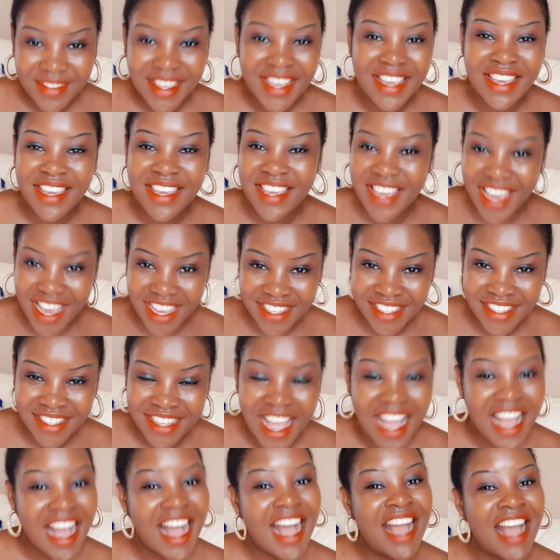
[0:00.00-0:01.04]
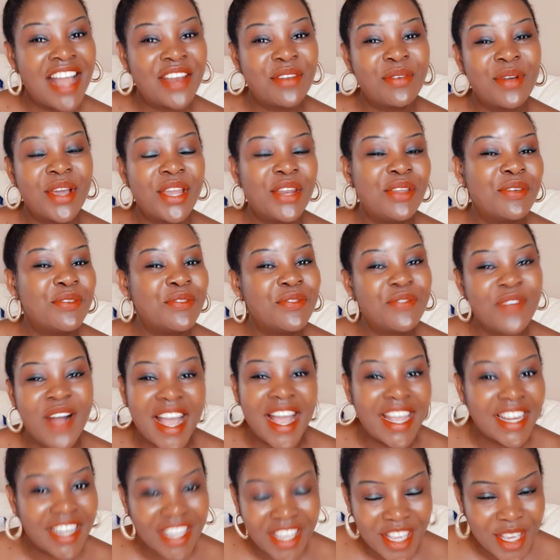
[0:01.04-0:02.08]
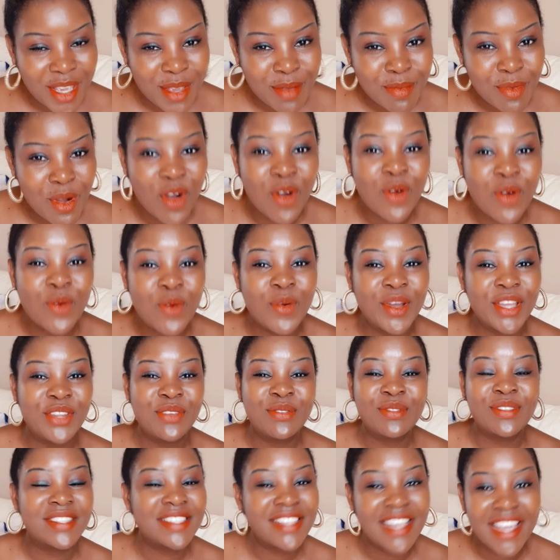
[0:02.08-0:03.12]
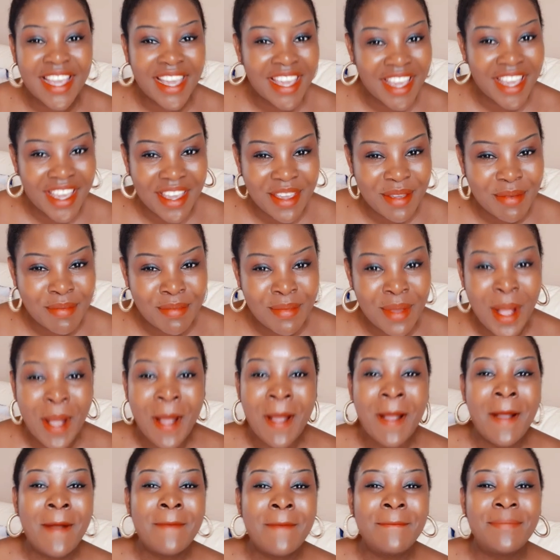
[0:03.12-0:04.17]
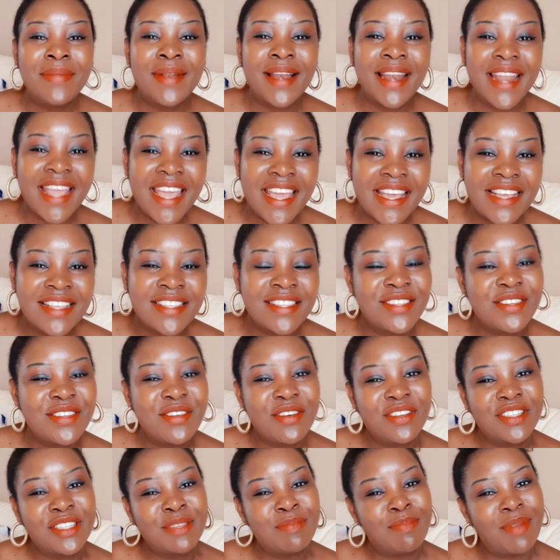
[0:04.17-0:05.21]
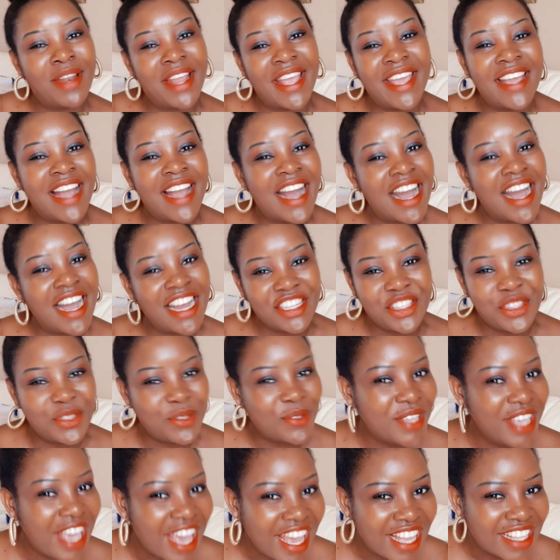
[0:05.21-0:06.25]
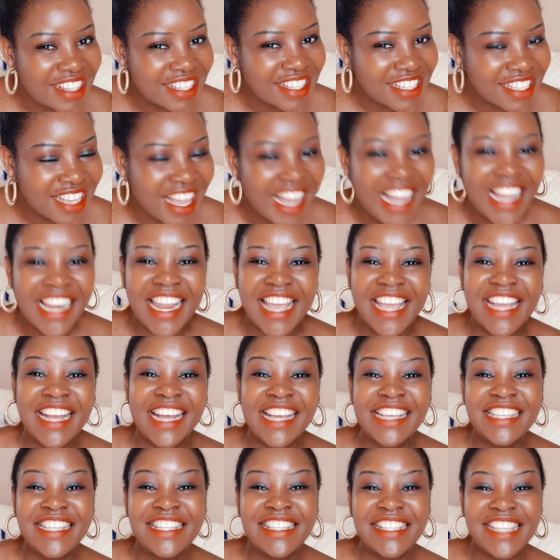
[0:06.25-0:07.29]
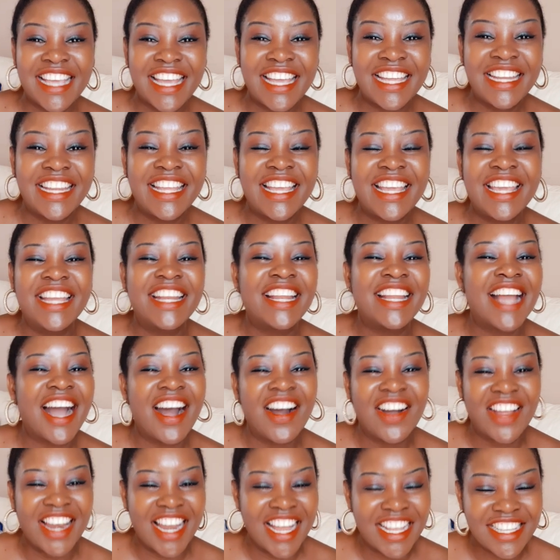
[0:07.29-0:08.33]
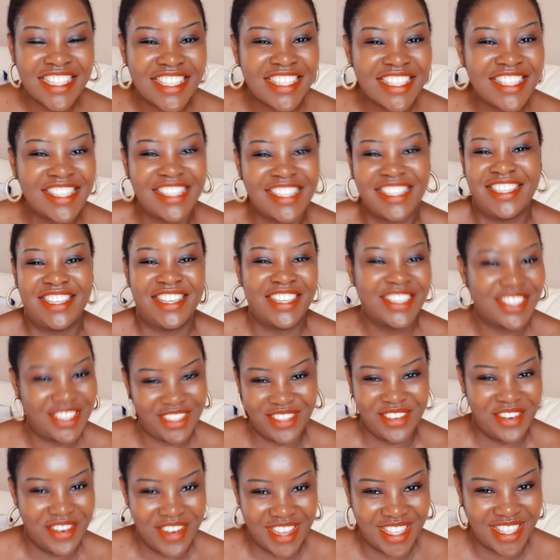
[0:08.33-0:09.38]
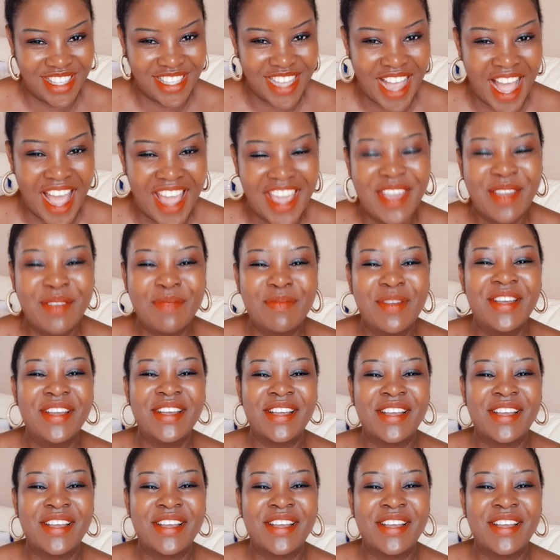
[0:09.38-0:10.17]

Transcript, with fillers: Yes, and when you find him or when you see him, please don't play hard to get. Like I said in our last story time,